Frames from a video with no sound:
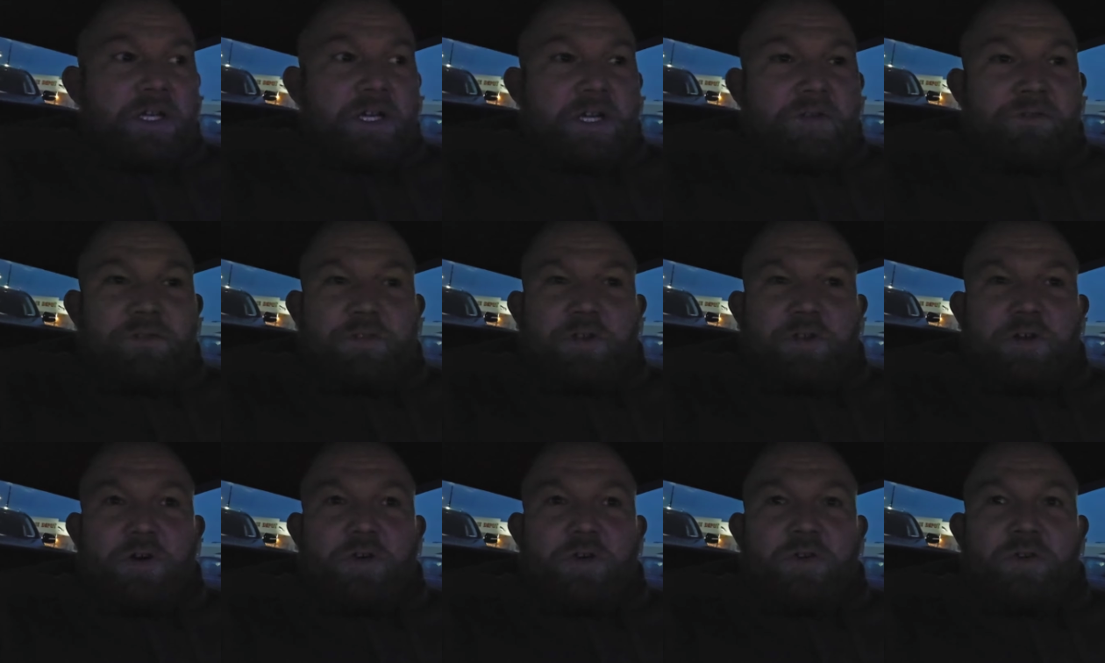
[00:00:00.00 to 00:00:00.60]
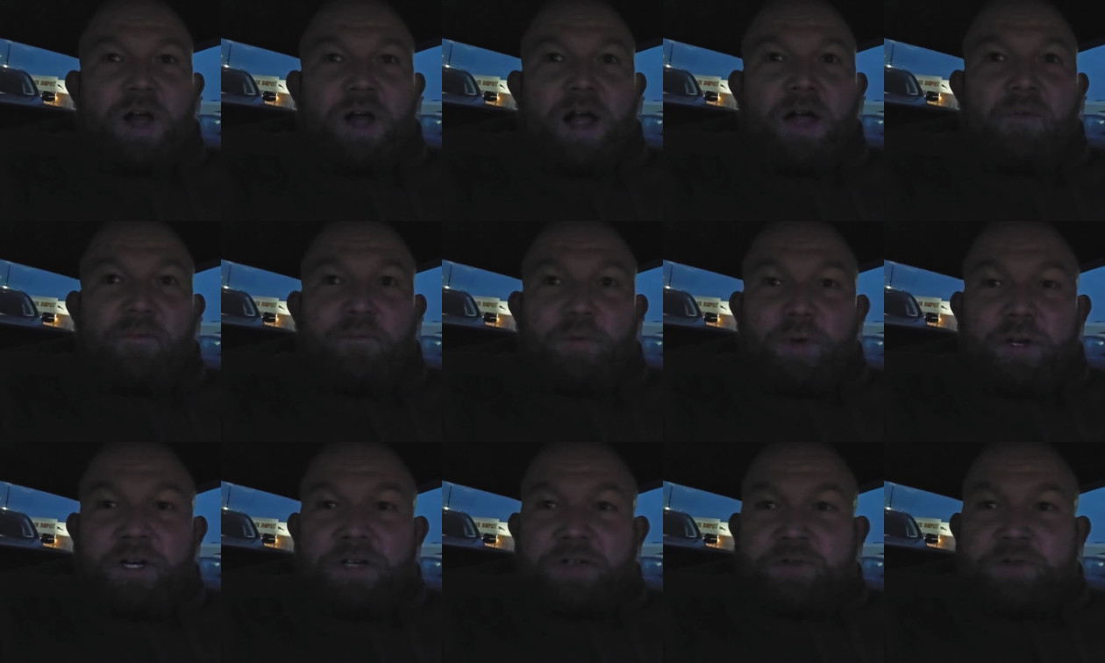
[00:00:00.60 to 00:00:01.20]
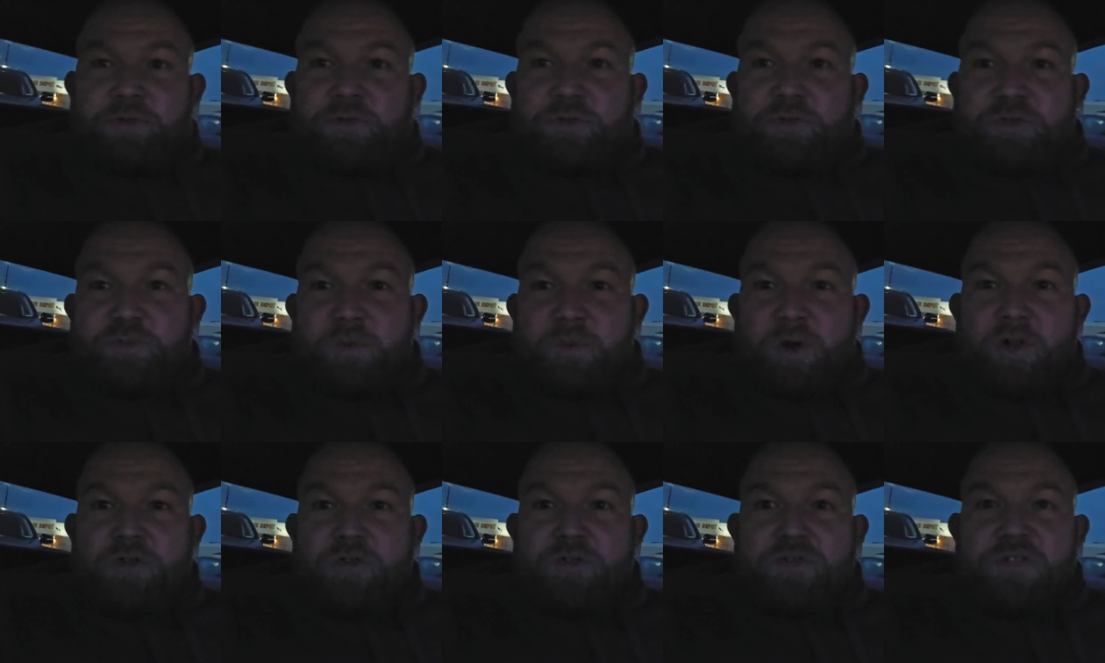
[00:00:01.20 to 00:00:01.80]
Even though I've went into a
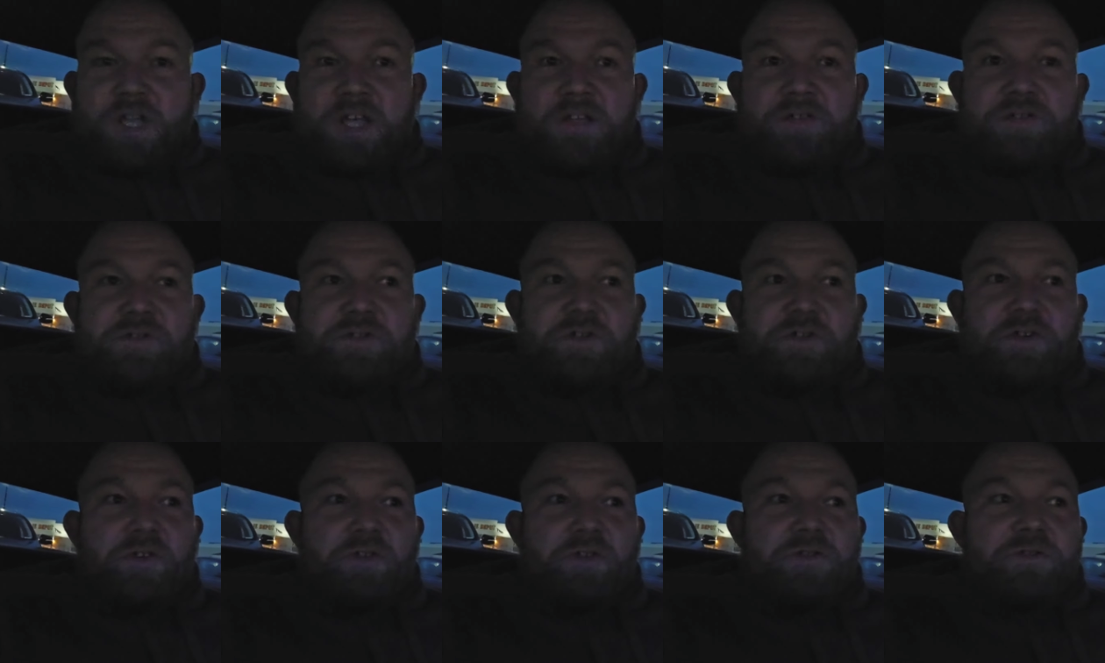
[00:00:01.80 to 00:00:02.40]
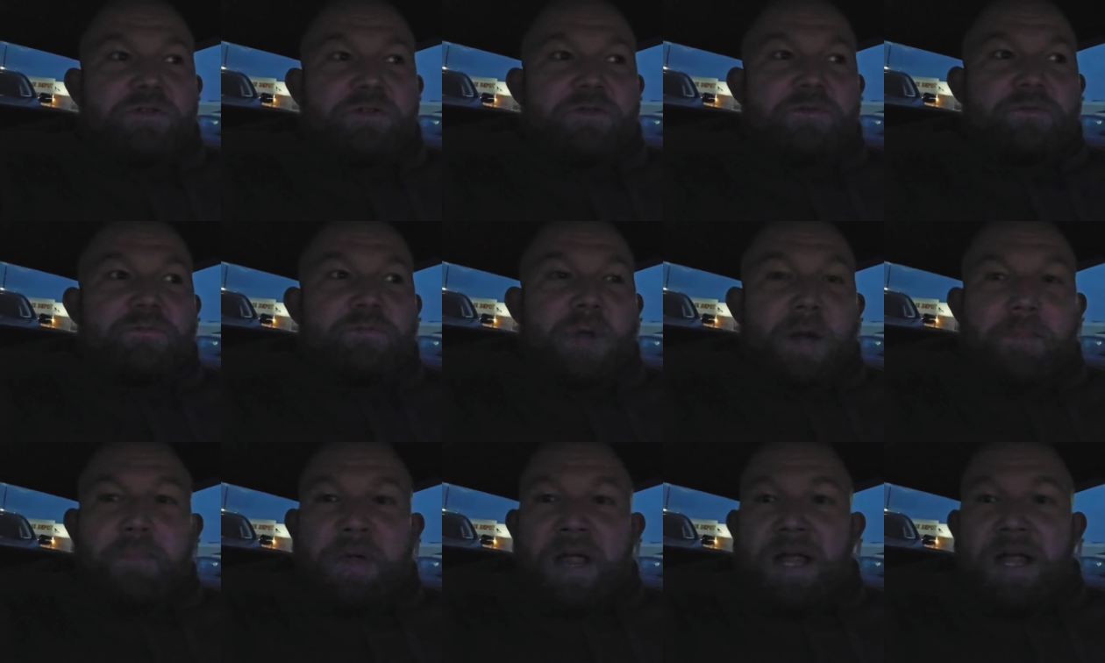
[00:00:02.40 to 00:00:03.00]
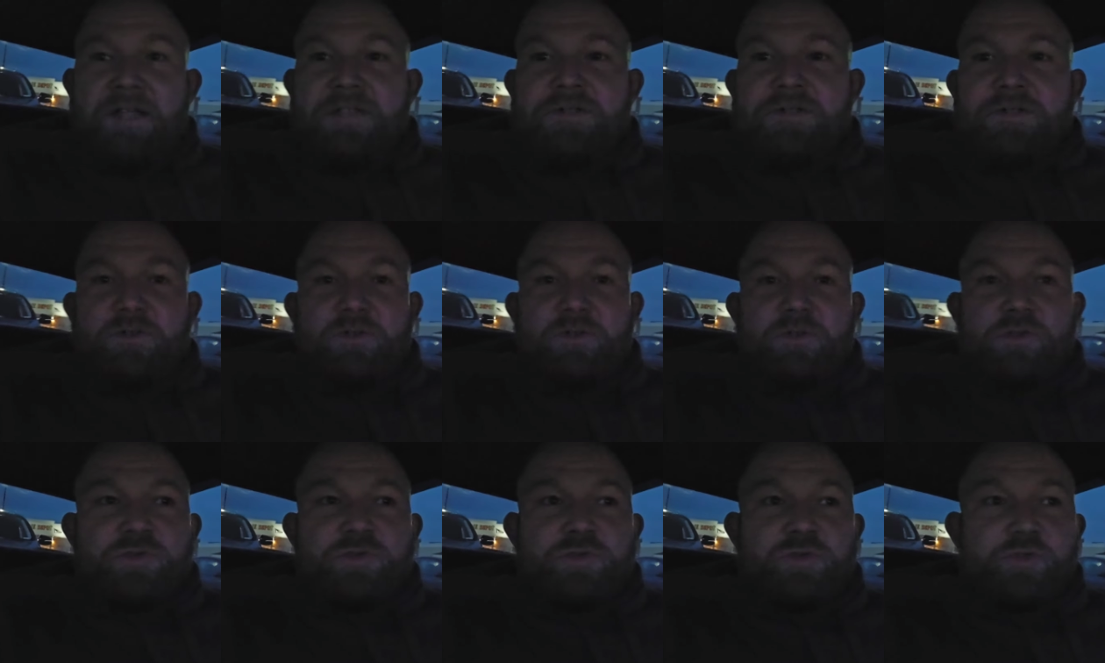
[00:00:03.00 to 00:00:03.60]
smaller size shirt, my pants are
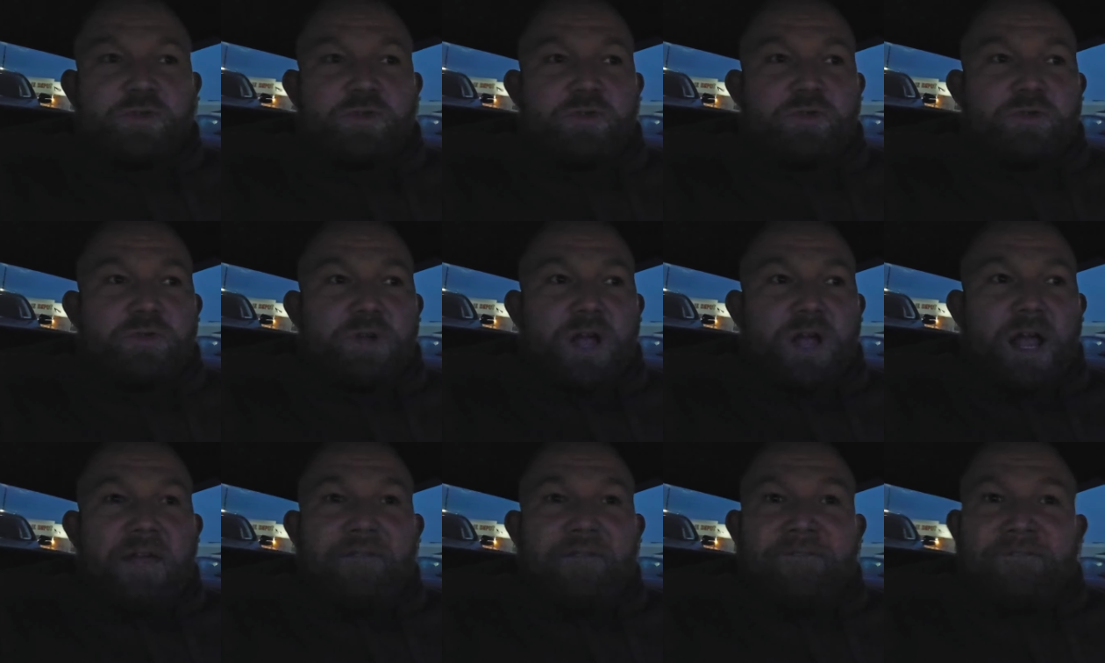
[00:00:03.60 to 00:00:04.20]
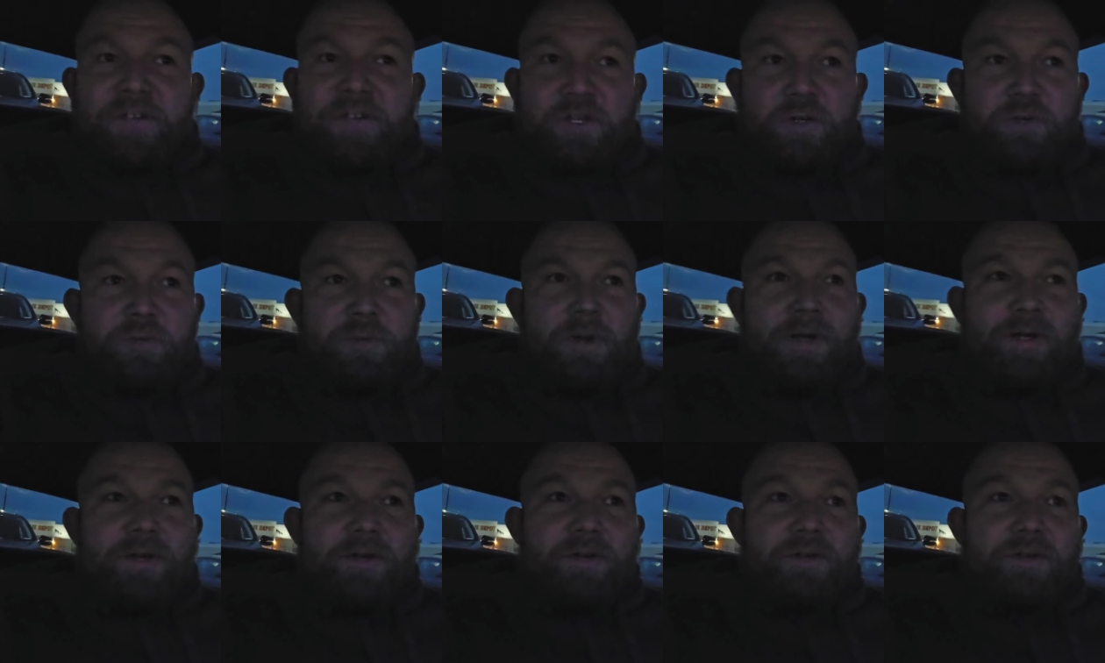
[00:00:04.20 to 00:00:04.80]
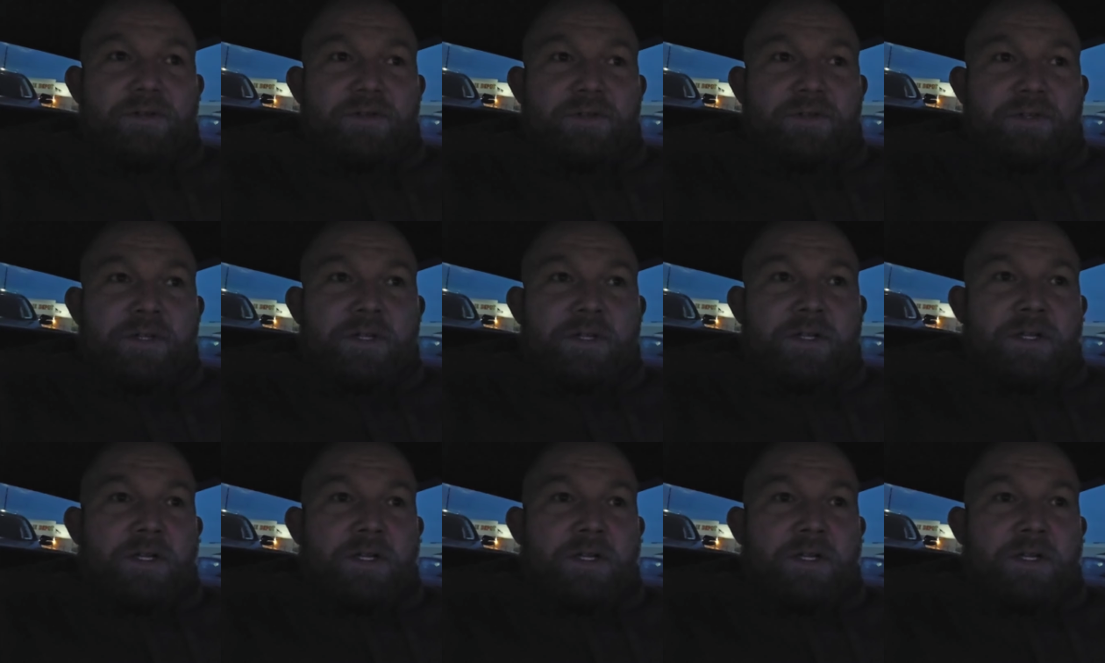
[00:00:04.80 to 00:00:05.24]
looser, I feel better,